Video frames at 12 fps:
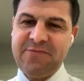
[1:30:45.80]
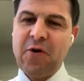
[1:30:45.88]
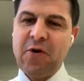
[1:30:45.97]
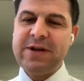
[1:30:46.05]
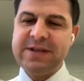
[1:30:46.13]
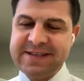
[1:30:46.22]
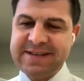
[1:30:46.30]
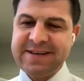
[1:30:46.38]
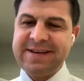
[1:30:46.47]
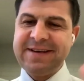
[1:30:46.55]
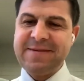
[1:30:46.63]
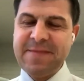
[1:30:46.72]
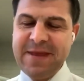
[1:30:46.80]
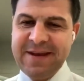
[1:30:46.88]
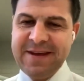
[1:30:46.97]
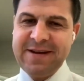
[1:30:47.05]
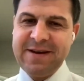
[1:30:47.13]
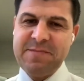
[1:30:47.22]
forest.
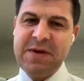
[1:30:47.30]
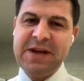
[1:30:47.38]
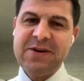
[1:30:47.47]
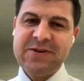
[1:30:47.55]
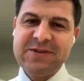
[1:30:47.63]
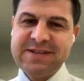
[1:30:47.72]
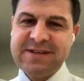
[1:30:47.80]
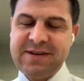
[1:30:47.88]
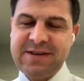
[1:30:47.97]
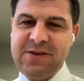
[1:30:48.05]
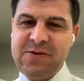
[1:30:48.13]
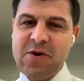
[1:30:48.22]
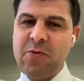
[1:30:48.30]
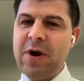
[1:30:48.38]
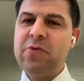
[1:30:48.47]
Because you know,